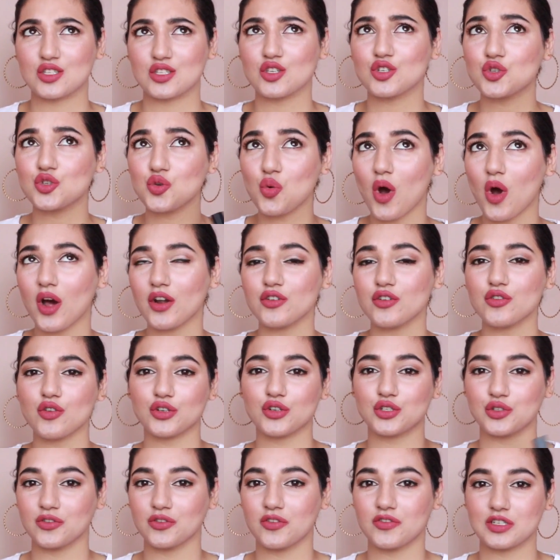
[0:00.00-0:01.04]
So 200 or
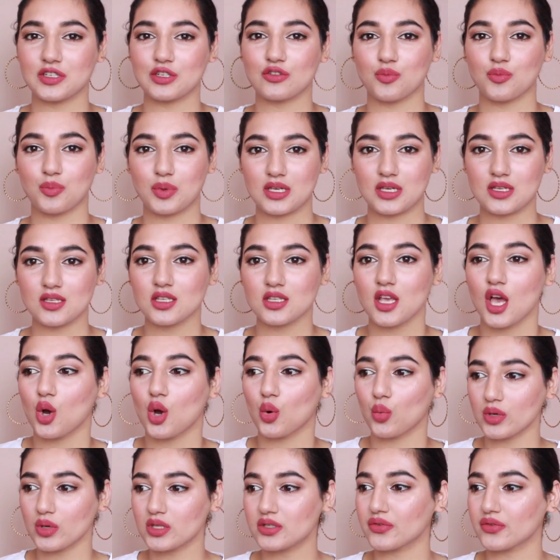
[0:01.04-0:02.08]
250 rupees,
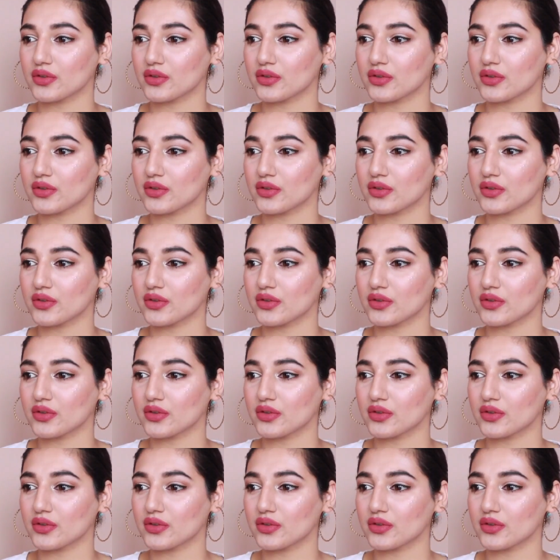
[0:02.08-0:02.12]
which